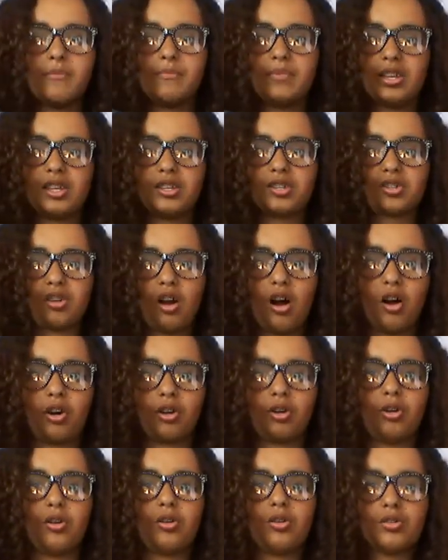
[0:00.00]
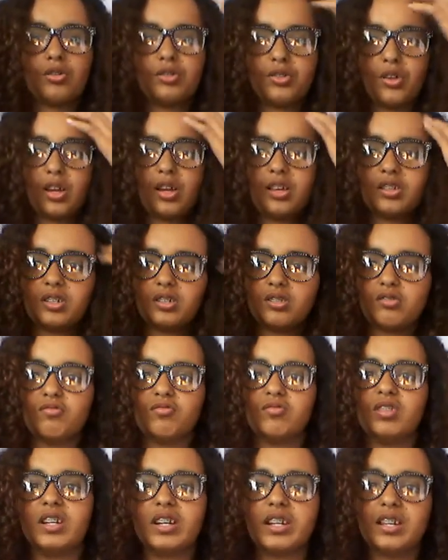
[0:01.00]
it's charcoal, so it's a
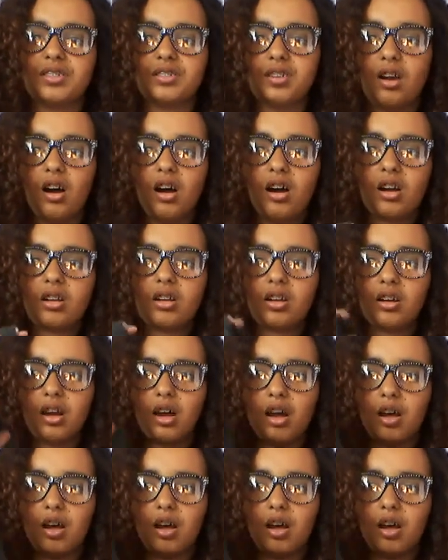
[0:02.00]
really dark